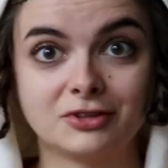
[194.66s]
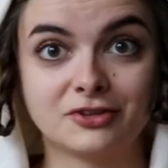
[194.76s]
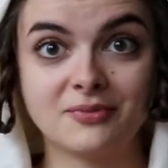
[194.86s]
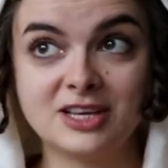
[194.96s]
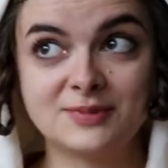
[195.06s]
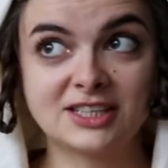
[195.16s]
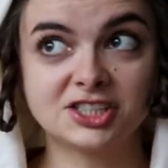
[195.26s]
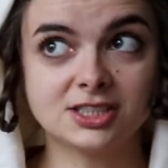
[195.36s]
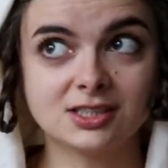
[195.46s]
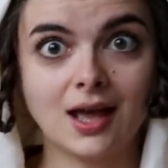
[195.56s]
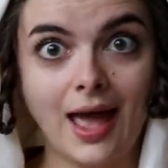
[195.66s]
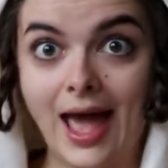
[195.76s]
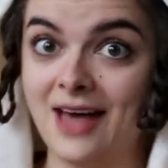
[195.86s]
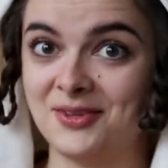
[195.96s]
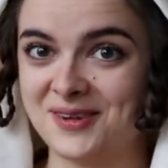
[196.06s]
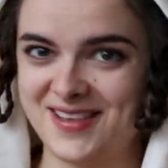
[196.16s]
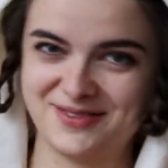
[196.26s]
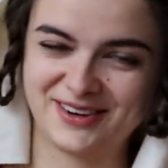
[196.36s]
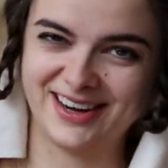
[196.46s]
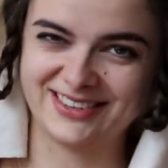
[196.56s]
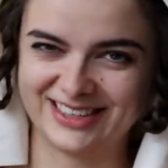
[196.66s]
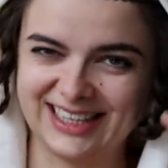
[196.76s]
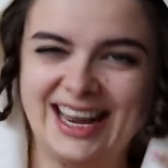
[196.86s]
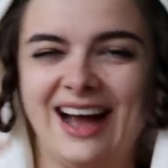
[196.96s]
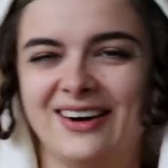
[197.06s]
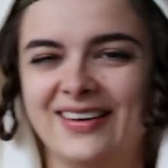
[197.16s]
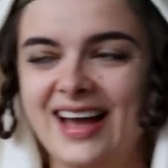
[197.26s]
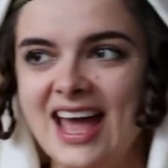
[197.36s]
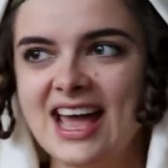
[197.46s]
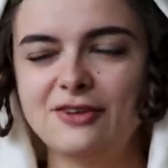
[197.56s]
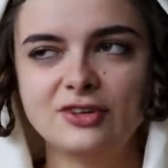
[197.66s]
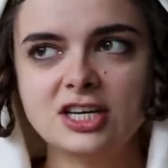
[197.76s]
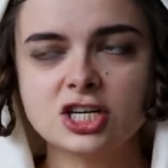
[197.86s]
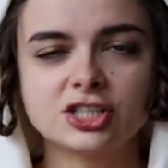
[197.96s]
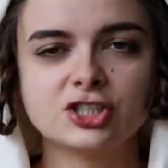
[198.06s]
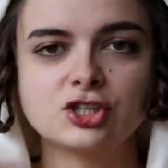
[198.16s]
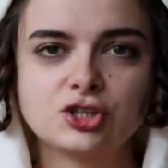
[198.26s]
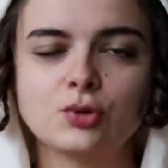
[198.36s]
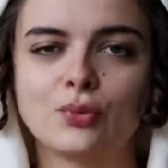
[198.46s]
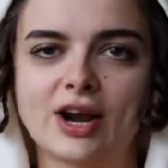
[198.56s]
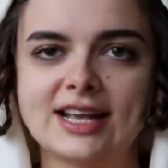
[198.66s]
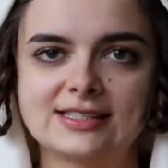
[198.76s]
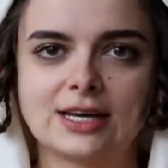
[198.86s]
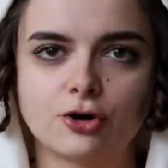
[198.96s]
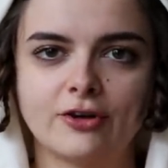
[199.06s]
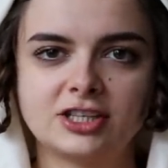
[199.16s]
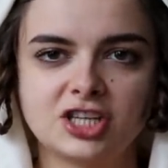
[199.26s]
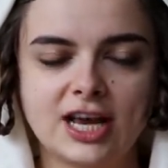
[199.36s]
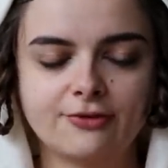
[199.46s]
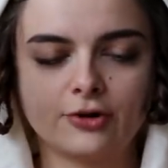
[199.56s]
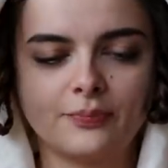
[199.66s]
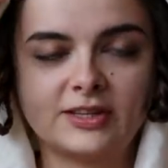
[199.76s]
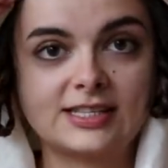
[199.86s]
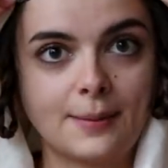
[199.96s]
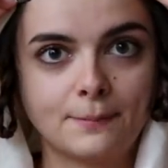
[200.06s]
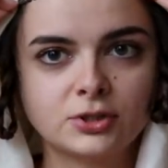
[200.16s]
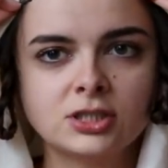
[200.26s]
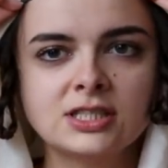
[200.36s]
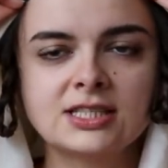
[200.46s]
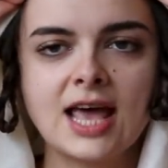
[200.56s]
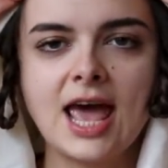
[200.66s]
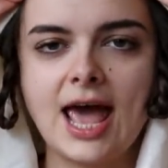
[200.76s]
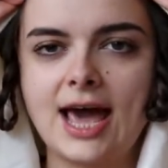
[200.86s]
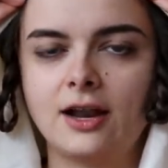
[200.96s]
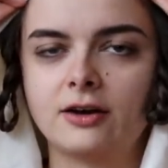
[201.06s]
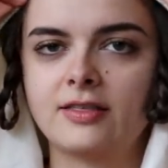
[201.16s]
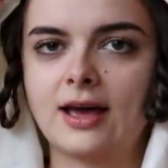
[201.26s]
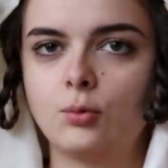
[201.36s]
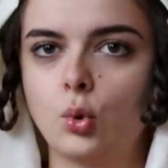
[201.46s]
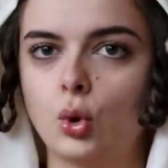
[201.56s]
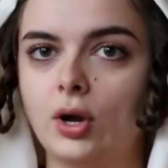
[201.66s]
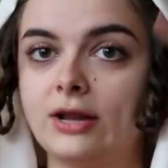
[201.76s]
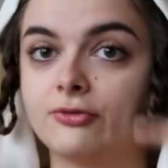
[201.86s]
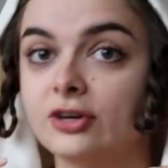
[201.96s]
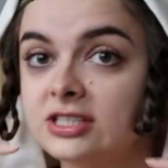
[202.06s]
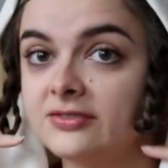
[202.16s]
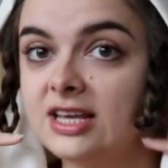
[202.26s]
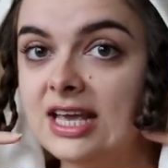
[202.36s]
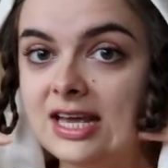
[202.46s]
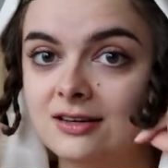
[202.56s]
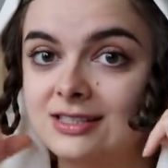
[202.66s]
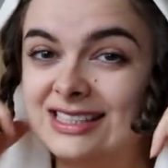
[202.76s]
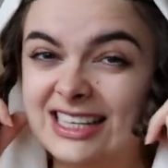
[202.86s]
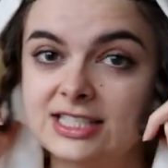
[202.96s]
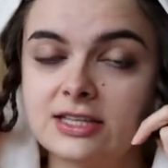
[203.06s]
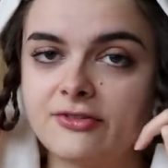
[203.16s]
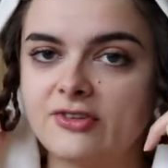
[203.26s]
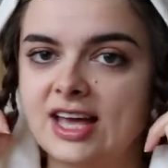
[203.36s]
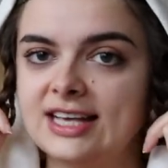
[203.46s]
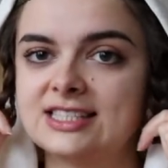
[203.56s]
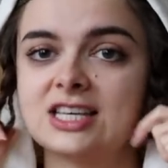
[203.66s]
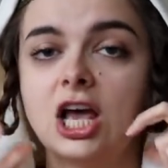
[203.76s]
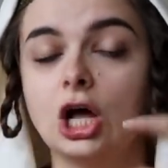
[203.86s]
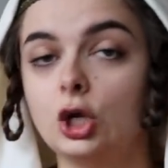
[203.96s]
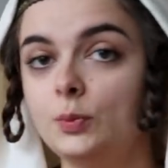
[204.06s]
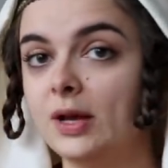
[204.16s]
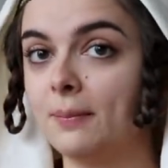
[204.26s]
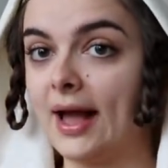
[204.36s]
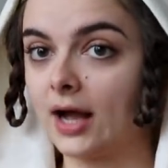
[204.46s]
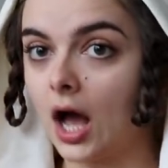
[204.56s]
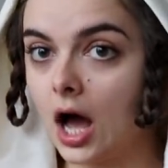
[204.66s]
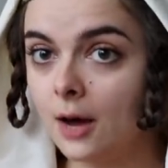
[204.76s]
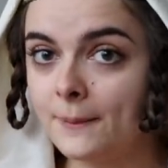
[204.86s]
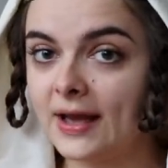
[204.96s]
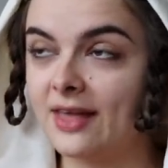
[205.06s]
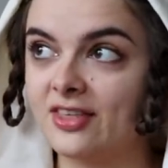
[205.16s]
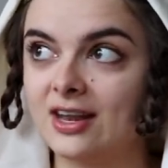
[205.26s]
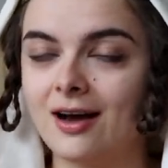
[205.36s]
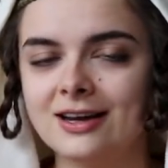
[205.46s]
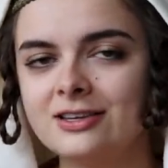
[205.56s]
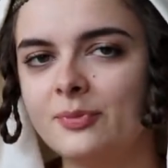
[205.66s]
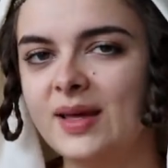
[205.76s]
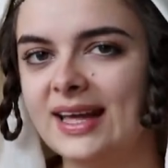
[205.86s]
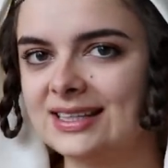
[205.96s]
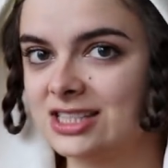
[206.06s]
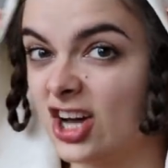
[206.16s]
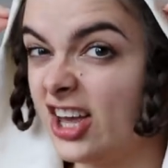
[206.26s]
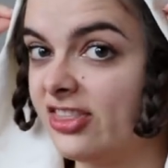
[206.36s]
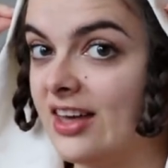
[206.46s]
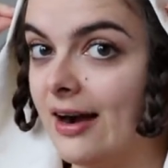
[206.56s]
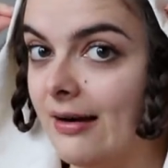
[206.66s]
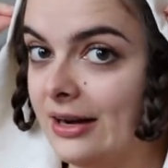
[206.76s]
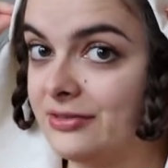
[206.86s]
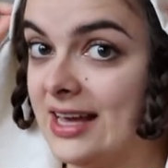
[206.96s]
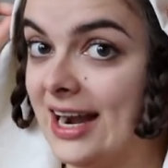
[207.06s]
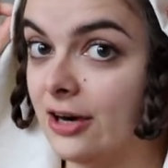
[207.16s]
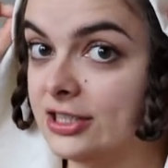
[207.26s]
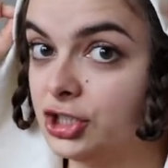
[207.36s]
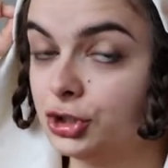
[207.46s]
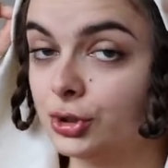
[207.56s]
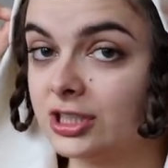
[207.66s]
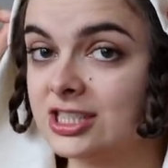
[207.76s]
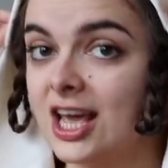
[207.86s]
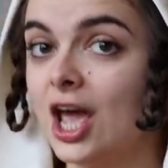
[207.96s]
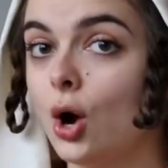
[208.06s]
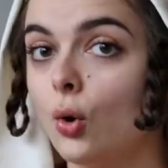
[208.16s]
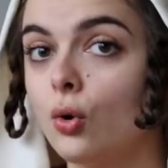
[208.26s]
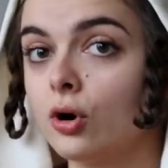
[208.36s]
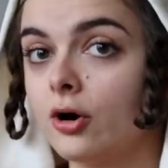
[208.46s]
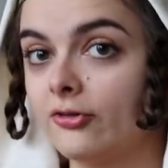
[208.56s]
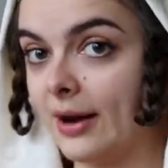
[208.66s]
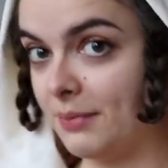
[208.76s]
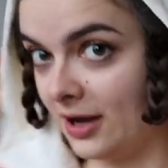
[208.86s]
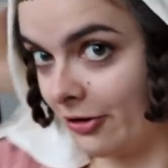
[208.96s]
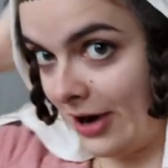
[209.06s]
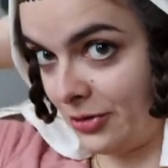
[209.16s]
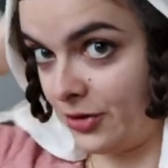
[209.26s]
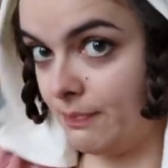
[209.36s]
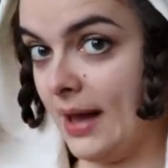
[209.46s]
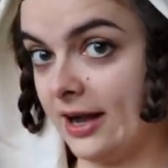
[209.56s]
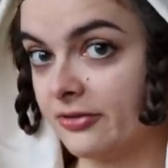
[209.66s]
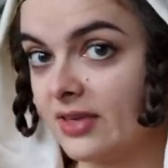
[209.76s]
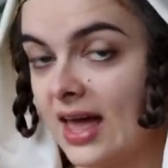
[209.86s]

From these pictures, and the one I'm wearing right now. It features two braids that originate from the temples and are then worn in front of the ears next to the face, looping back up and then either being tied there if the hair is short or wrapping around the back of the